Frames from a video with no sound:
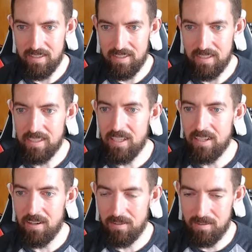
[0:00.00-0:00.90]
Then,
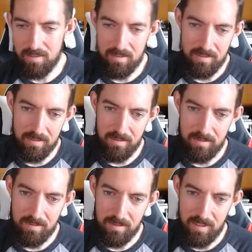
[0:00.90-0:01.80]

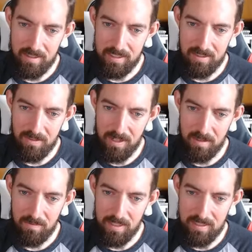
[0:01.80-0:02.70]
all these farm
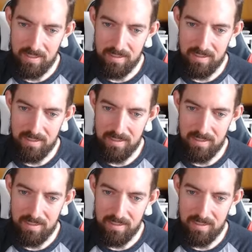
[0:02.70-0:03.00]
fields.